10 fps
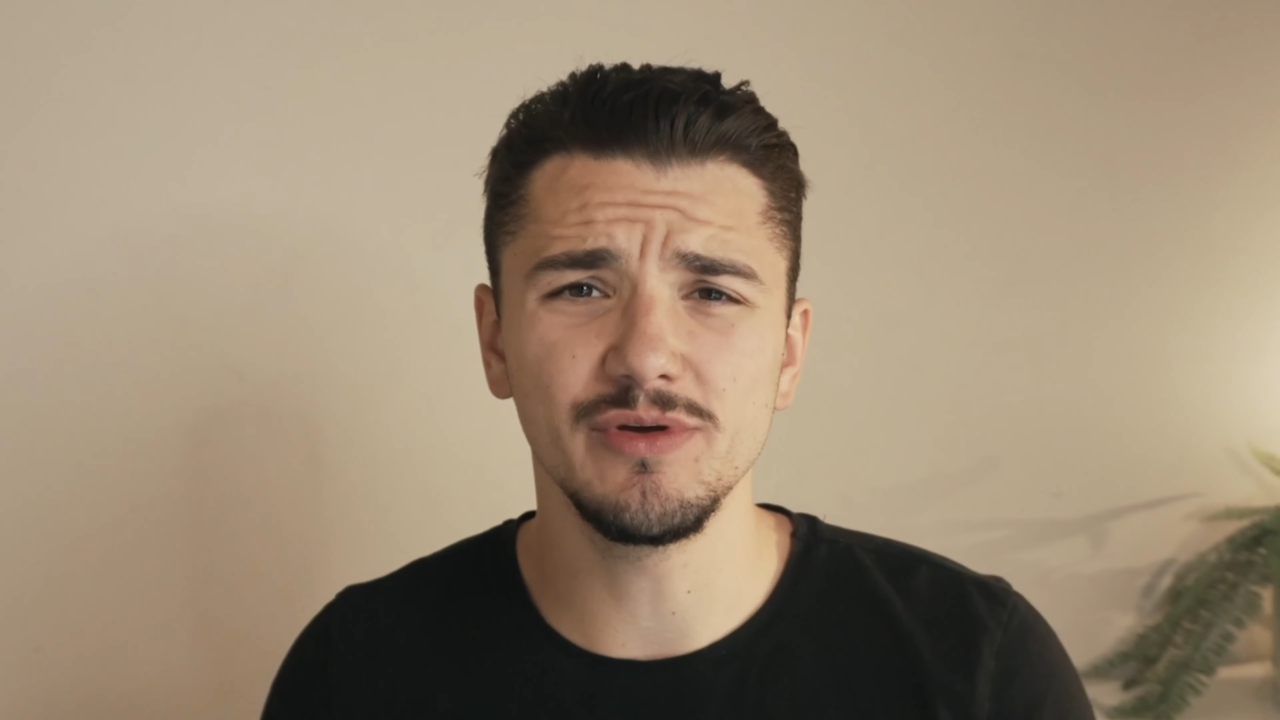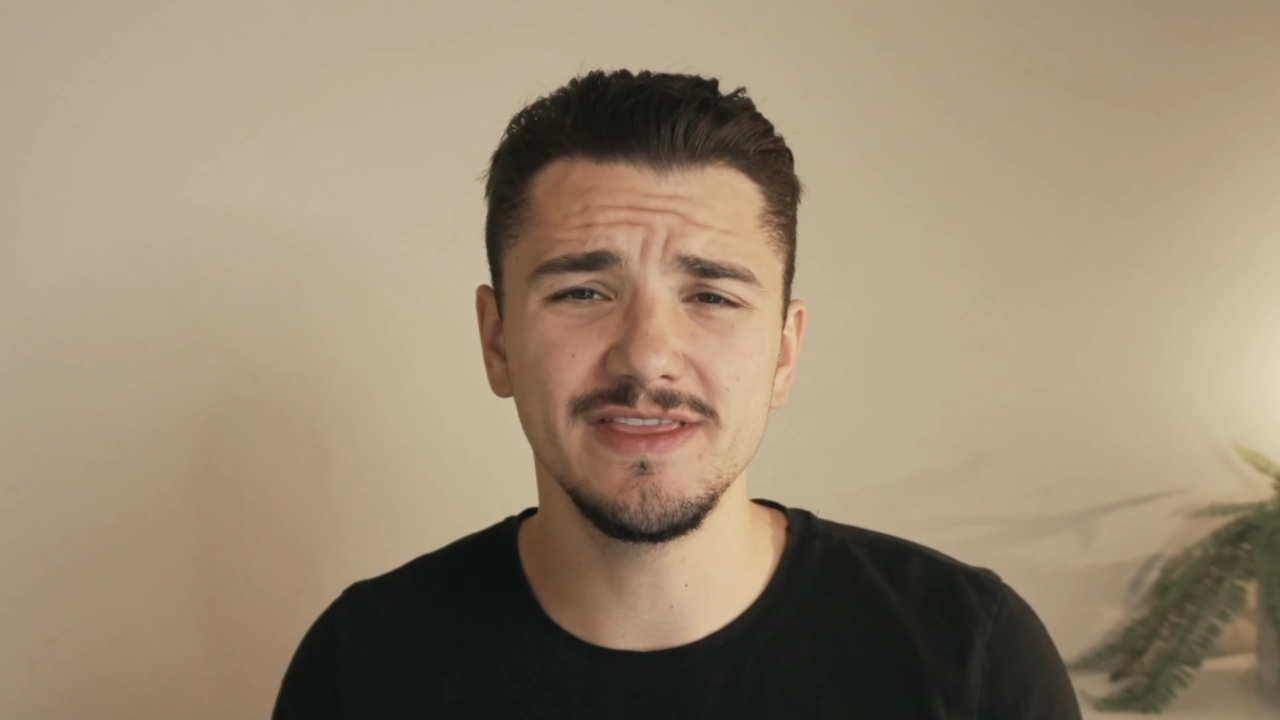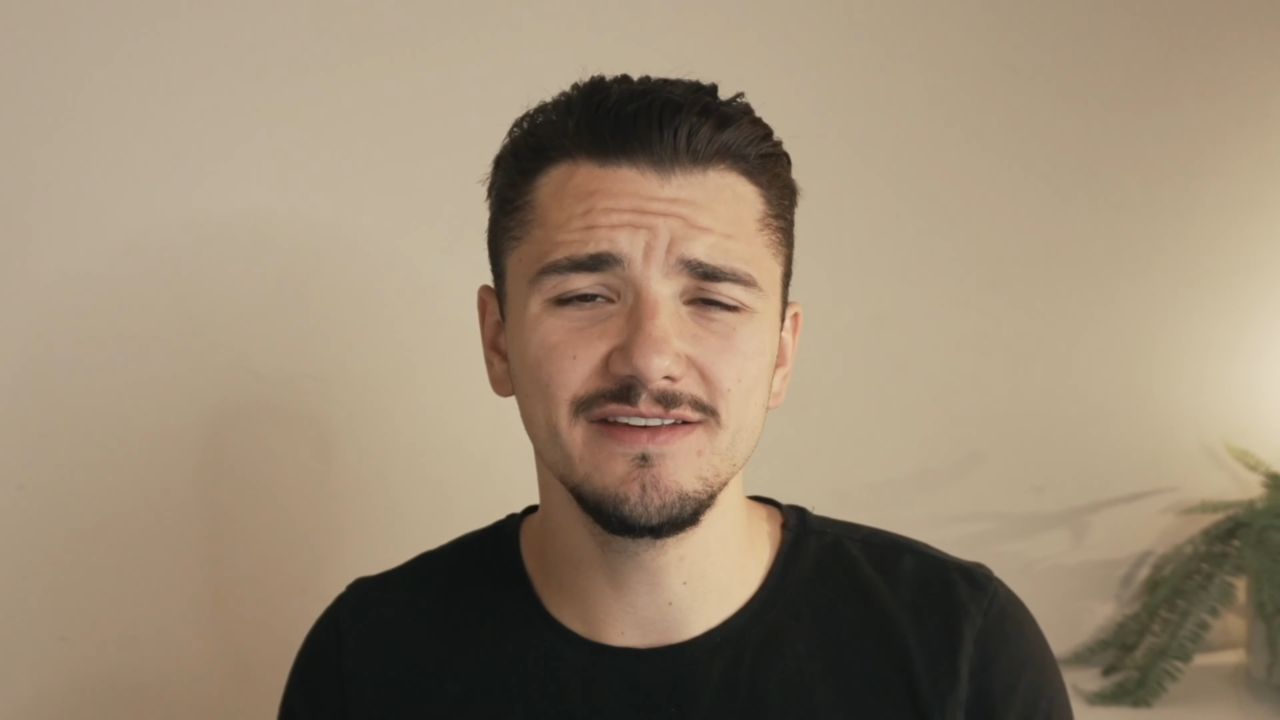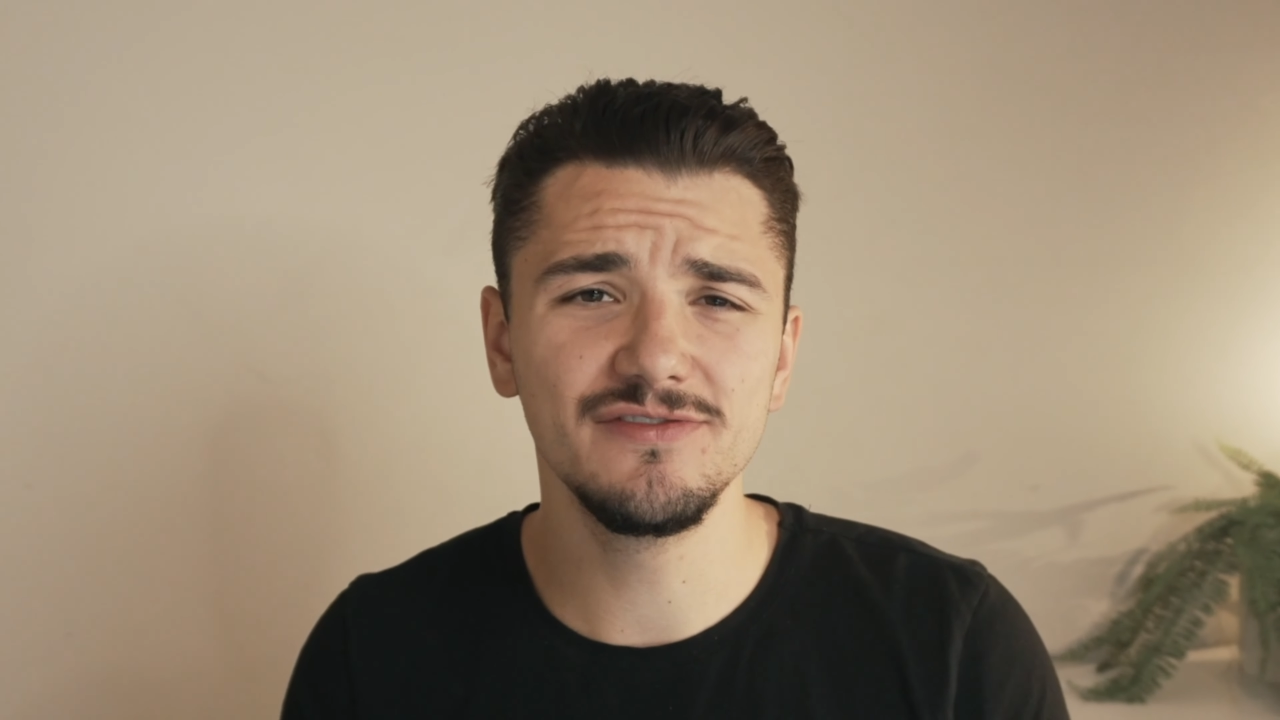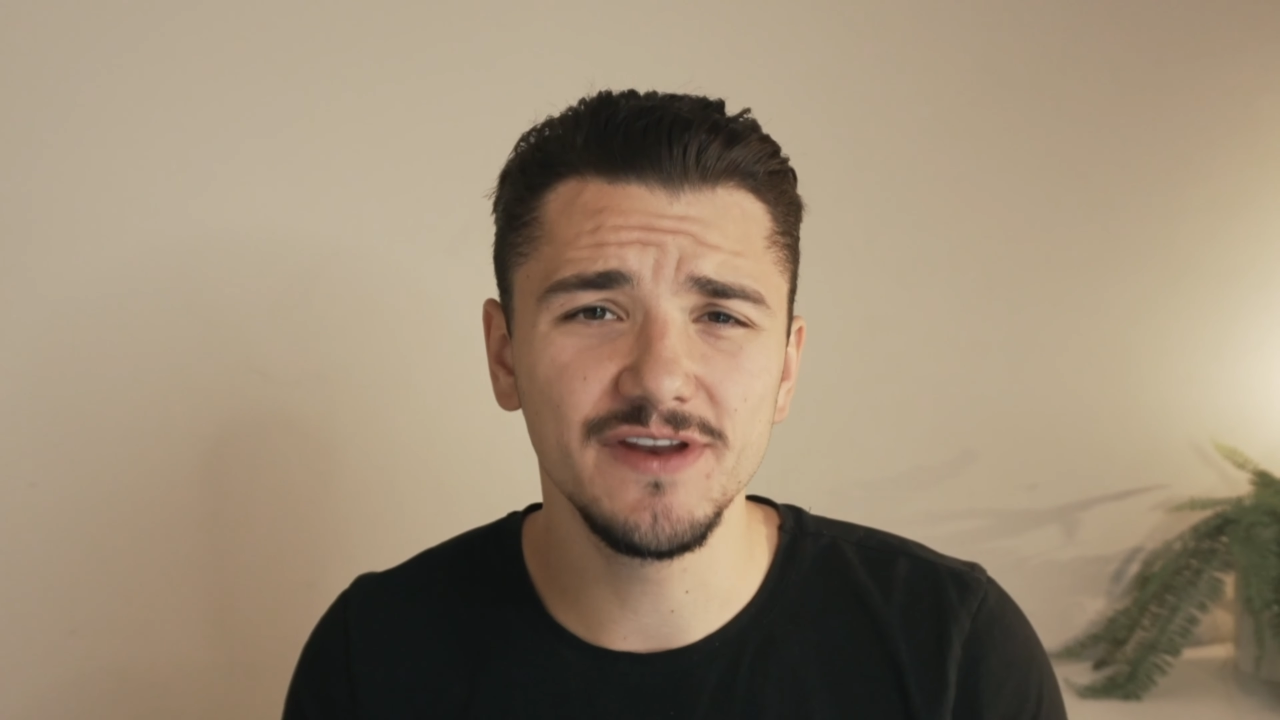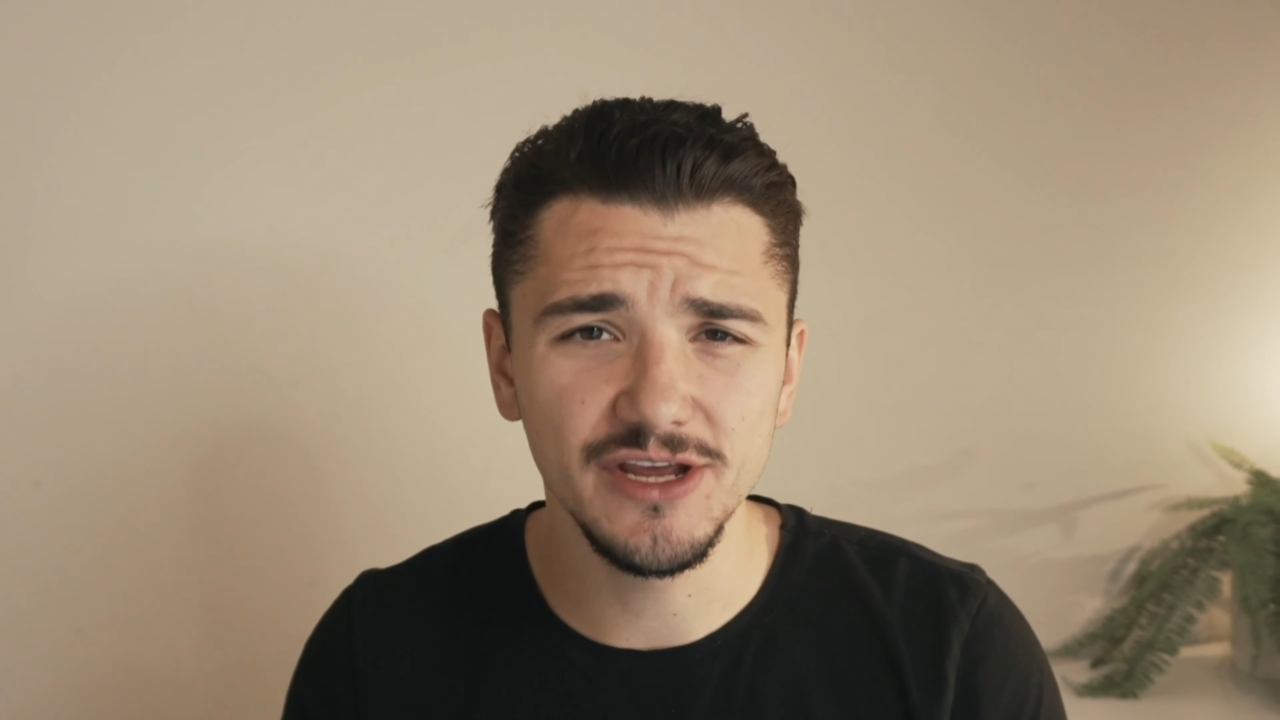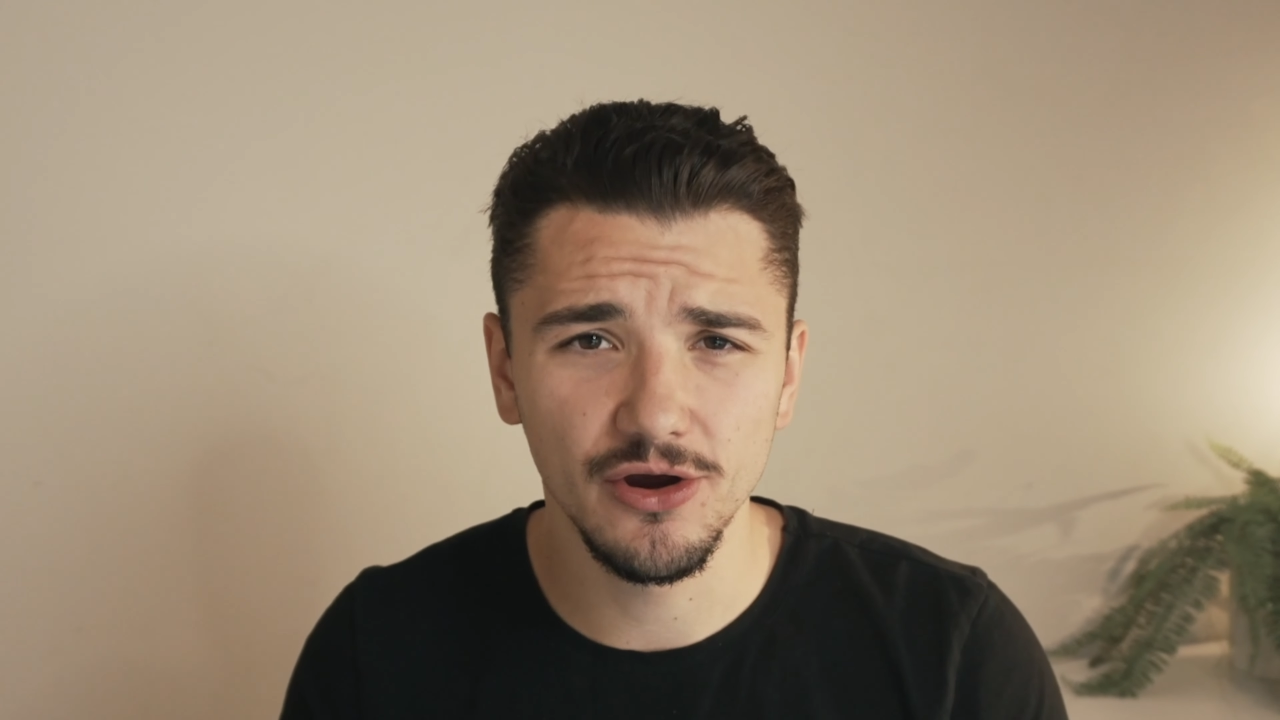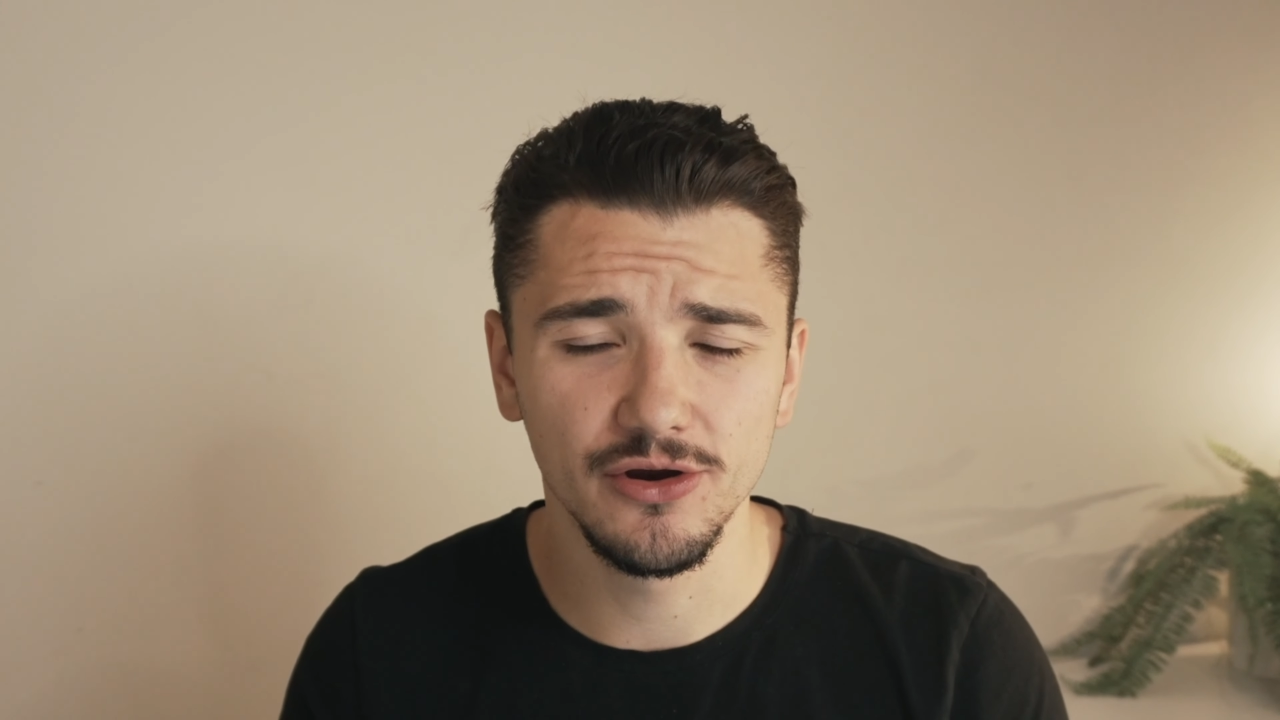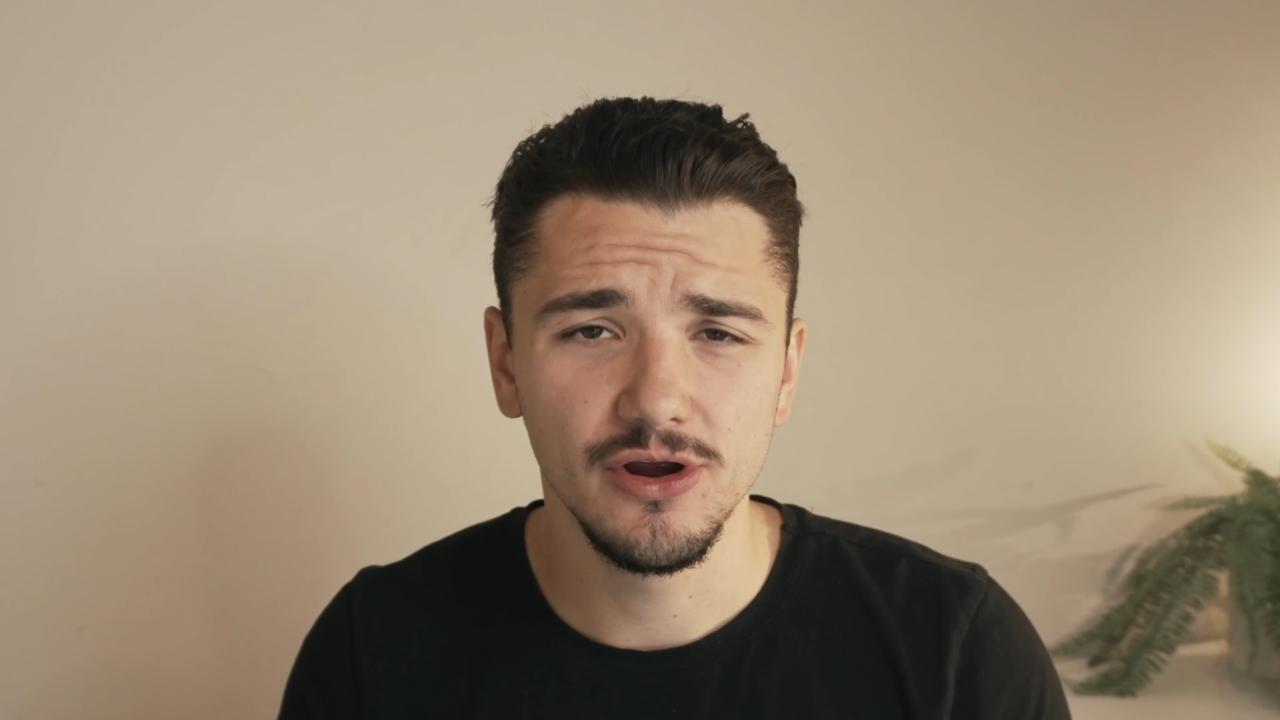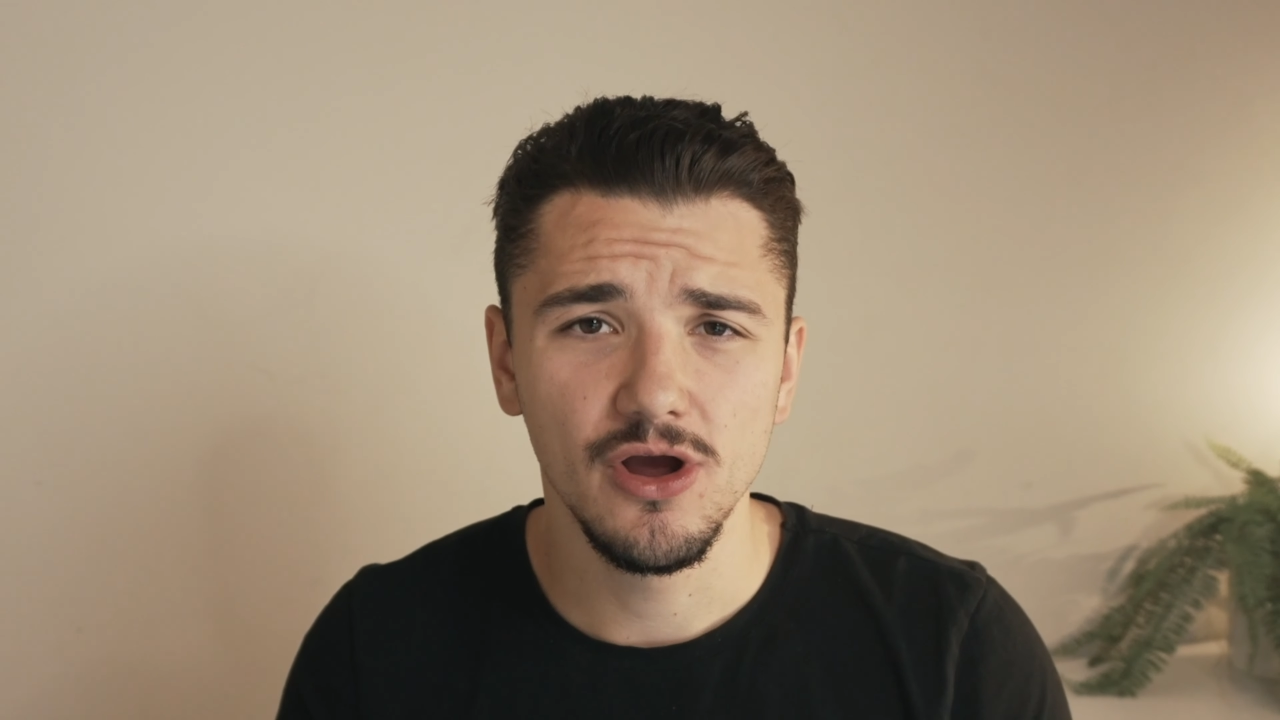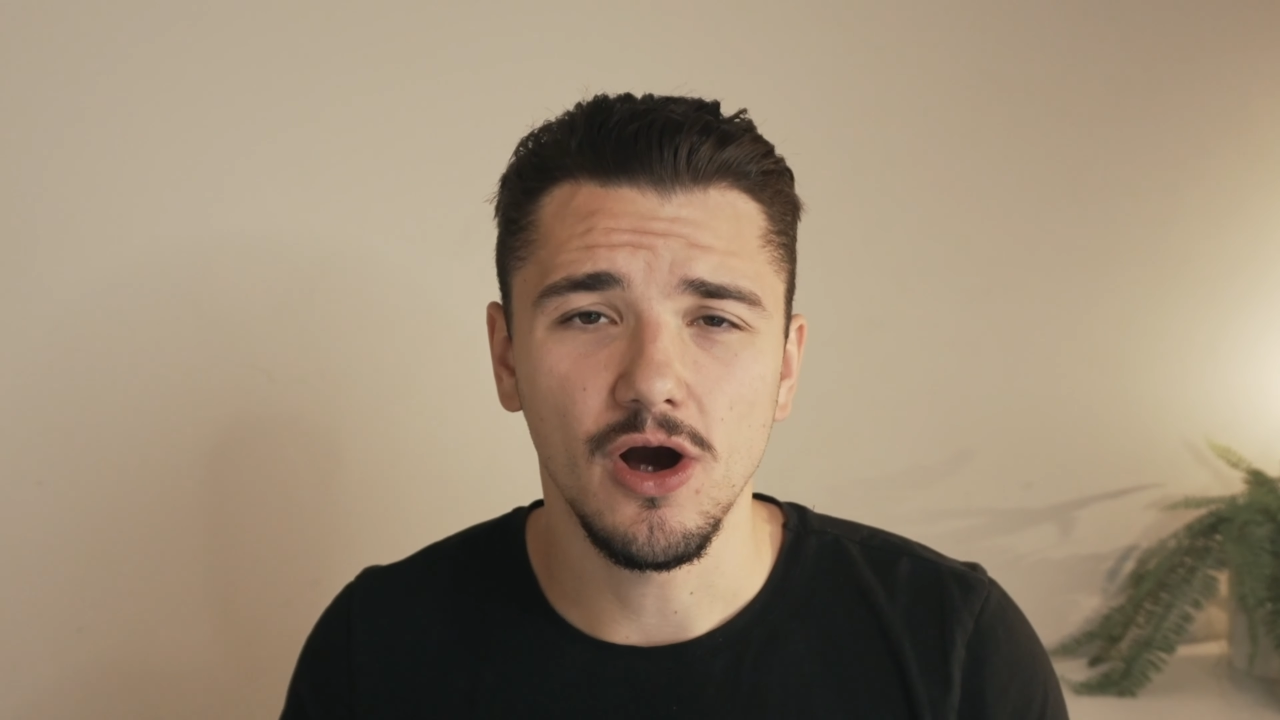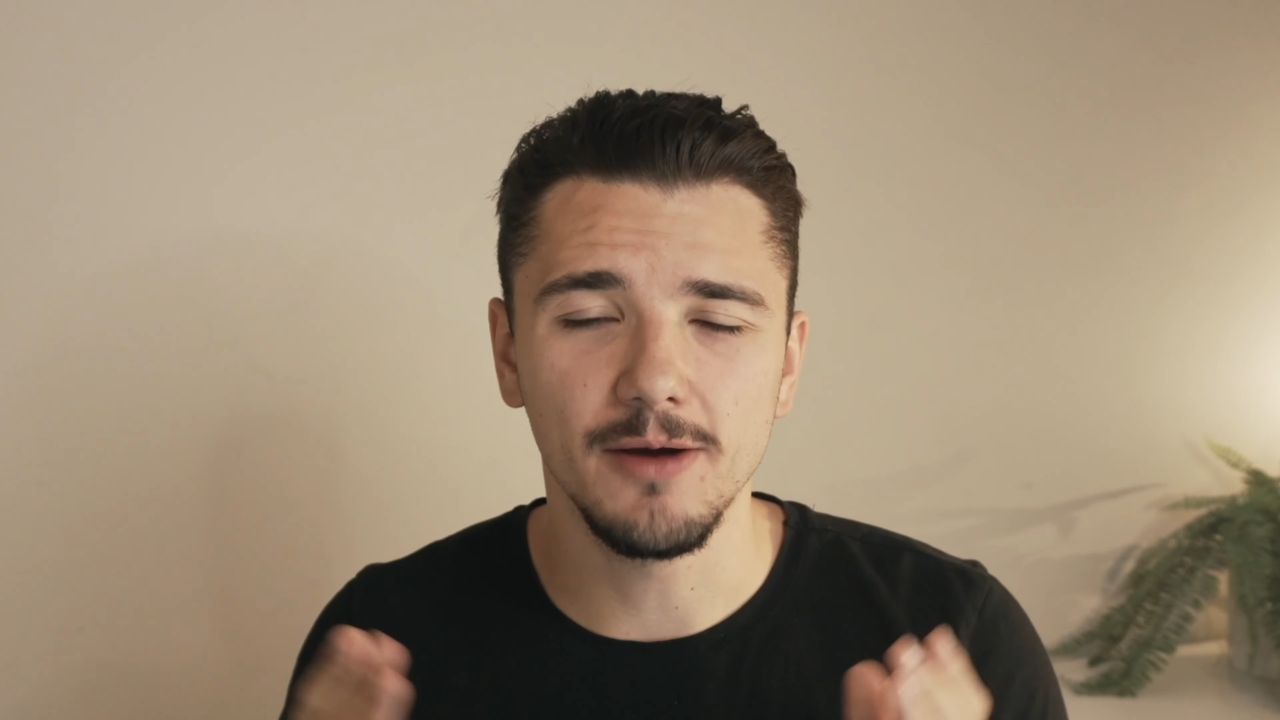in this video,